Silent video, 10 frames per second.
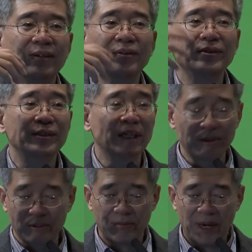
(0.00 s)

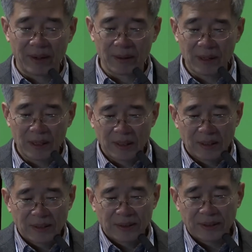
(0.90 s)
understandable model.
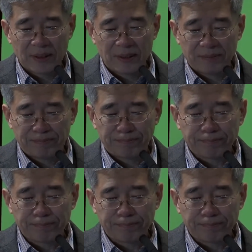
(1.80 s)
So,